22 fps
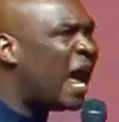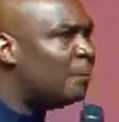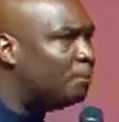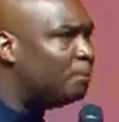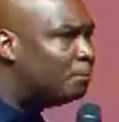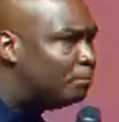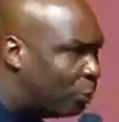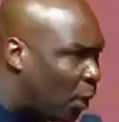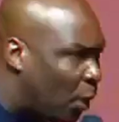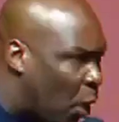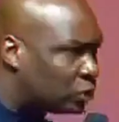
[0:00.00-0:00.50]

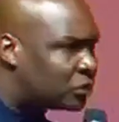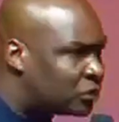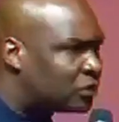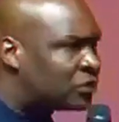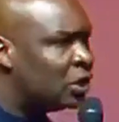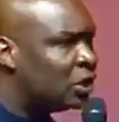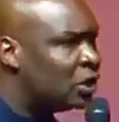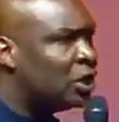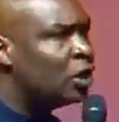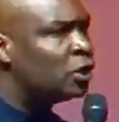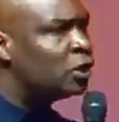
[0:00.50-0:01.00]

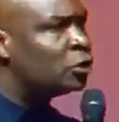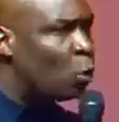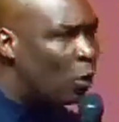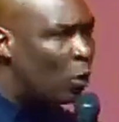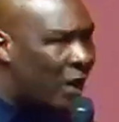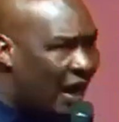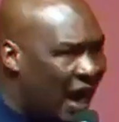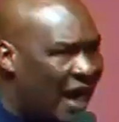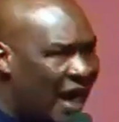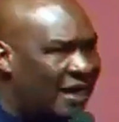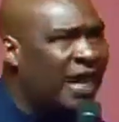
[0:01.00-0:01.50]
boat to
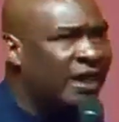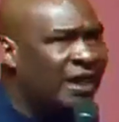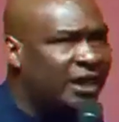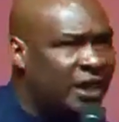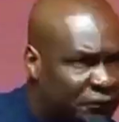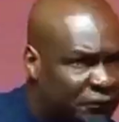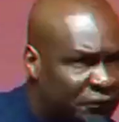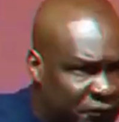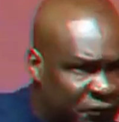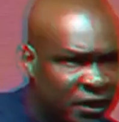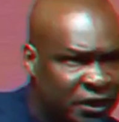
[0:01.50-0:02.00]
gather the
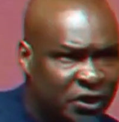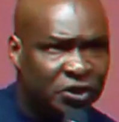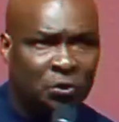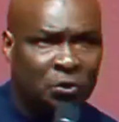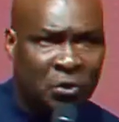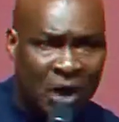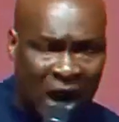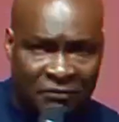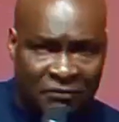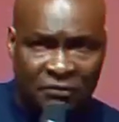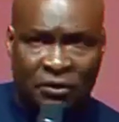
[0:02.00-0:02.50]
fish you have